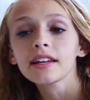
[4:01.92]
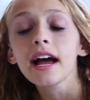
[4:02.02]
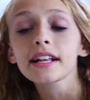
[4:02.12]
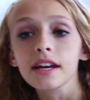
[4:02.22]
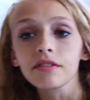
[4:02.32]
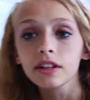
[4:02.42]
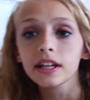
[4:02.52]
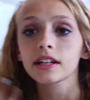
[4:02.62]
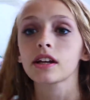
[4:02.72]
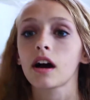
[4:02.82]
Yeah,
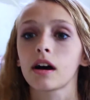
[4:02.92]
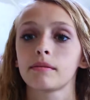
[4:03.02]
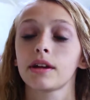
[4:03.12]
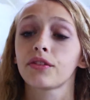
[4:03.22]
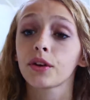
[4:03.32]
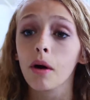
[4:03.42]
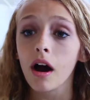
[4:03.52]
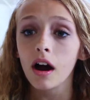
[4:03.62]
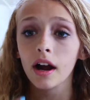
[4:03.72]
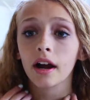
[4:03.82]
definitely. If you
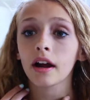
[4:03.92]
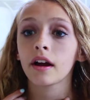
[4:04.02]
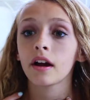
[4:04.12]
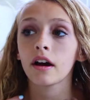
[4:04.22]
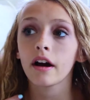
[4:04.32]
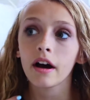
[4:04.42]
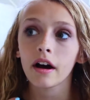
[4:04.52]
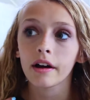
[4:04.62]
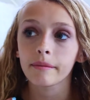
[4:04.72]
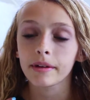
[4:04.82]
are
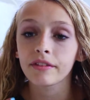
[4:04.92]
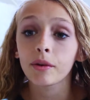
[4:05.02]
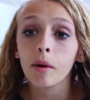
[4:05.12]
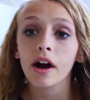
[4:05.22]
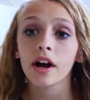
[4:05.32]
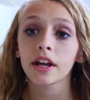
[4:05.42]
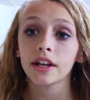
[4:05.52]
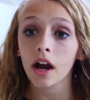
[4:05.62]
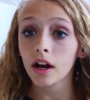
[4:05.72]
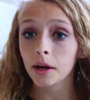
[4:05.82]
a
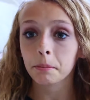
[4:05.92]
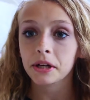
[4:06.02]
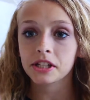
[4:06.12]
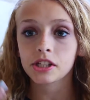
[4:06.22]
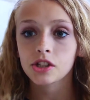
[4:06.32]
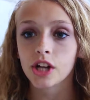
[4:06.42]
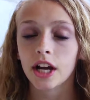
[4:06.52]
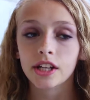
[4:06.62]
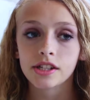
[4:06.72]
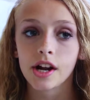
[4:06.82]
younger person
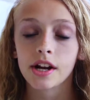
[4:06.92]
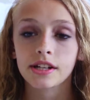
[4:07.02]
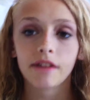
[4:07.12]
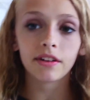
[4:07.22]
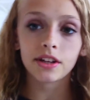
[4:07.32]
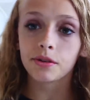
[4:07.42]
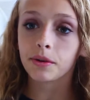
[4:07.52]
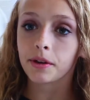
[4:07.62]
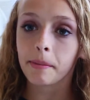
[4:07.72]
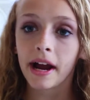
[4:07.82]
trying to start it, definitely do it
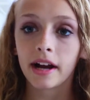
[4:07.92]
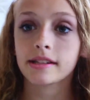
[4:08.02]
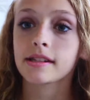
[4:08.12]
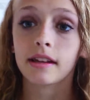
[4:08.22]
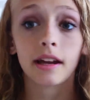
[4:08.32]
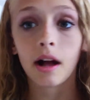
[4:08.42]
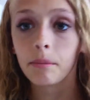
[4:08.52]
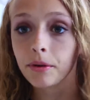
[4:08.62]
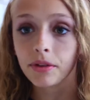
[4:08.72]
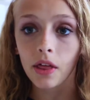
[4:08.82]
with your parents and they can
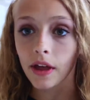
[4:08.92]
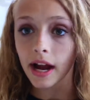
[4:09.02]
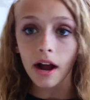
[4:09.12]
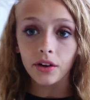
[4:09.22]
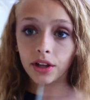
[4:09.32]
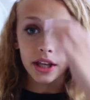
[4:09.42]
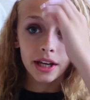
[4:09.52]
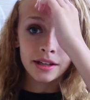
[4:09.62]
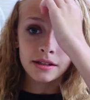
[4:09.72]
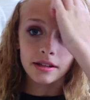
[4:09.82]
help you with all that
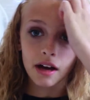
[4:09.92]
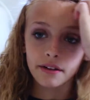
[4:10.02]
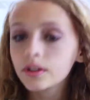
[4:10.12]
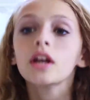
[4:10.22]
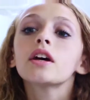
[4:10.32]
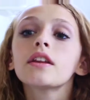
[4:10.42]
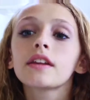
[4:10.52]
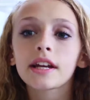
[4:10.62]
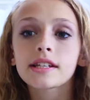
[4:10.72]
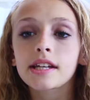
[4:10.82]
calculating stuff. The
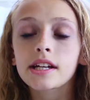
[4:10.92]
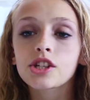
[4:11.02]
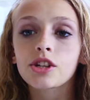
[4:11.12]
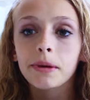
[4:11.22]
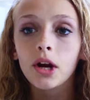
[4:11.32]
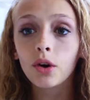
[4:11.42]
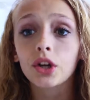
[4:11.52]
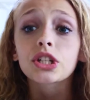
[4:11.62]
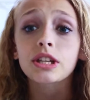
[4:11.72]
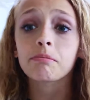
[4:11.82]
next thing is shipping
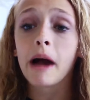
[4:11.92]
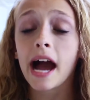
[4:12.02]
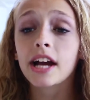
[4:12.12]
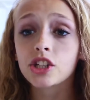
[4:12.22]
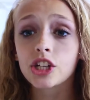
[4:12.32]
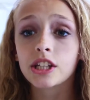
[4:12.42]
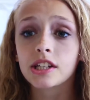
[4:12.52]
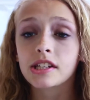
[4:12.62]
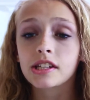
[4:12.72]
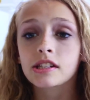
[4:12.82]
orders and packaging.
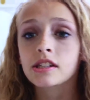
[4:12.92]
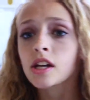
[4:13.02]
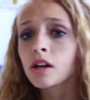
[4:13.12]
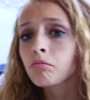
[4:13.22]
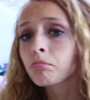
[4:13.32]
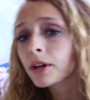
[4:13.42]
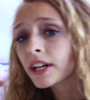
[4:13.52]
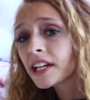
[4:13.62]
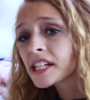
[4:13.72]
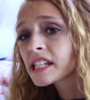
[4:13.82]
This is pretty
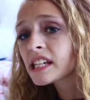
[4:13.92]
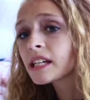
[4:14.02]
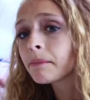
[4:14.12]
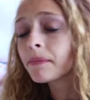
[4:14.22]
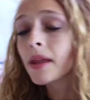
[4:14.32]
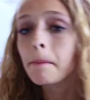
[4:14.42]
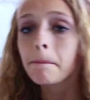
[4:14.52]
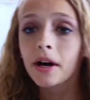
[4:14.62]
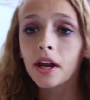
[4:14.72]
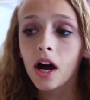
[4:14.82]
easy,
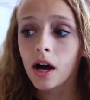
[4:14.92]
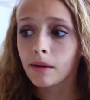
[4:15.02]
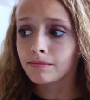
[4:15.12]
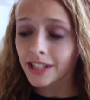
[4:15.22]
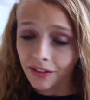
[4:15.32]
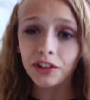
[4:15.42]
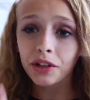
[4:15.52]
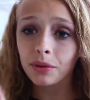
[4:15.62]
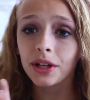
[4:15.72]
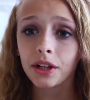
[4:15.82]
but
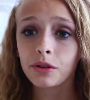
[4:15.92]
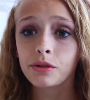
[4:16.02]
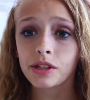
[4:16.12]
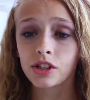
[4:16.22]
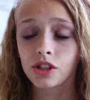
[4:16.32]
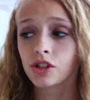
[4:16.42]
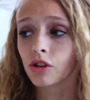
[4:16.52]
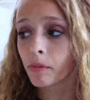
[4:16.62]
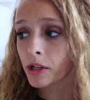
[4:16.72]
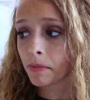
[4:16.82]
definitely reuse. It's just
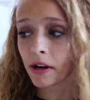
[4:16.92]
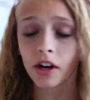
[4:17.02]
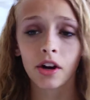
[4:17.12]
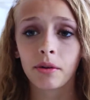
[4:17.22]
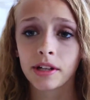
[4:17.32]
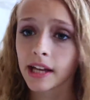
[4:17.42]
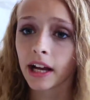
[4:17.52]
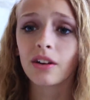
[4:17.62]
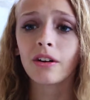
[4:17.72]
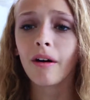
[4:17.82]
so much better to
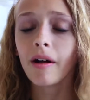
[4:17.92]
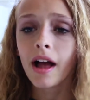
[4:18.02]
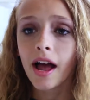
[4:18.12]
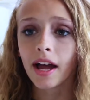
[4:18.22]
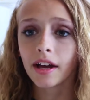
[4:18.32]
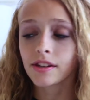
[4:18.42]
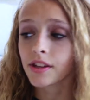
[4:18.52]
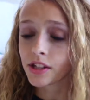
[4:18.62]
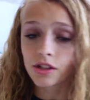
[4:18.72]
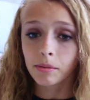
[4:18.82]
recycle, and
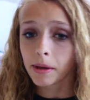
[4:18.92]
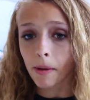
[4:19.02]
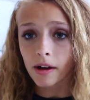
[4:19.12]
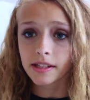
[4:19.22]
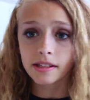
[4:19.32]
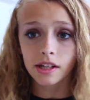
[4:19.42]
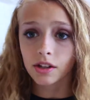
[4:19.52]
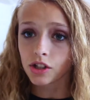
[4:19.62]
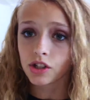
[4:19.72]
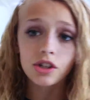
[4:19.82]
there's so many boxes that you
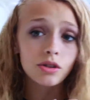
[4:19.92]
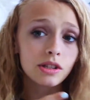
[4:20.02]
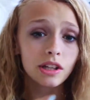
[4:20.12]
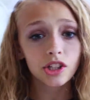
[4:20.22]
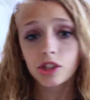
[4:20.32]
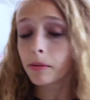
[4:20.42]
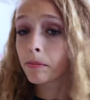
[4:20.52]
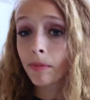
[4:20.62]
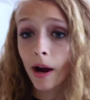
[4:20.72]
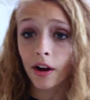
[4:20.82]
can just use and then ship
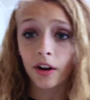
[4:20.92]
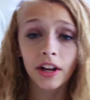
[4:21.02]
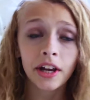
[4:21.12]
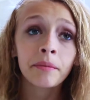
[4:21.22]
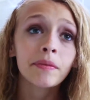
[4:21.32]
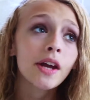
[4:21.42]
them priority.